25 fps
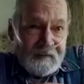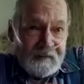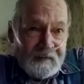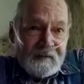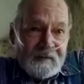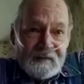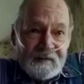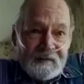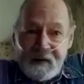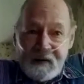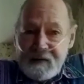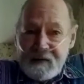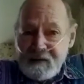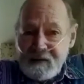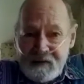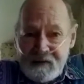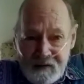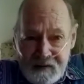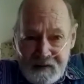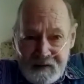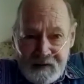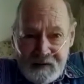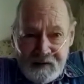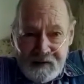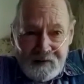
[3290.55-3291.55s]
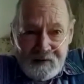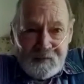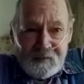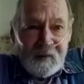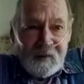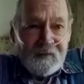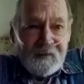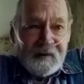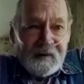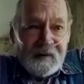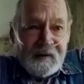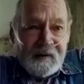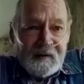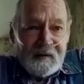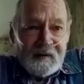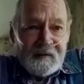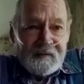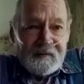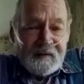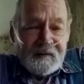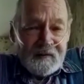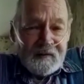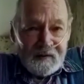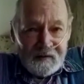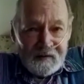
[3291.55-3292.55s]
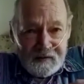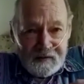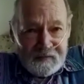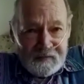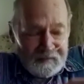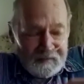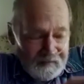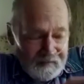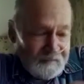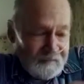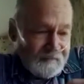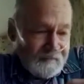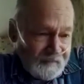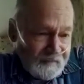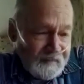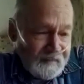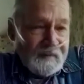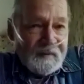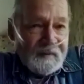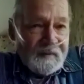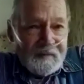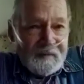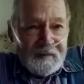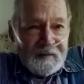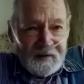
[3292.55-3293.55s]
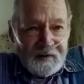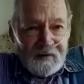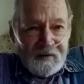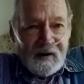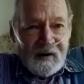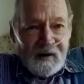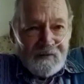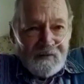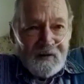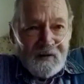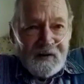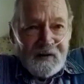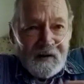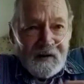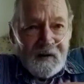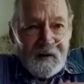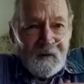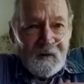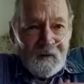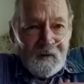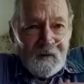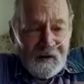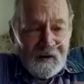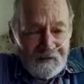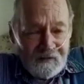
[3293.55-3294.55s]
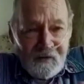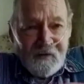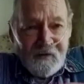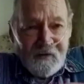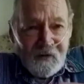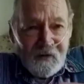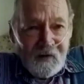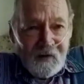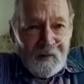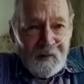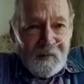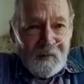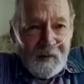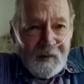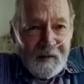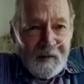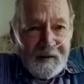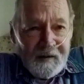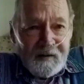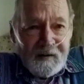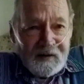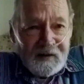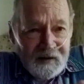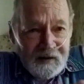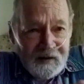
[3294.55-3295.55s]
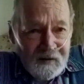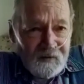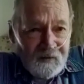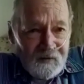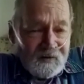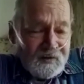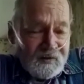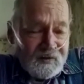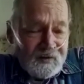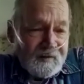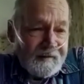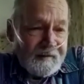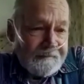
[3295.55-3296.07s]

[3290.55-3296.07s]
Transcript: Not a lot of cows, but we had every cow, every farm had cows,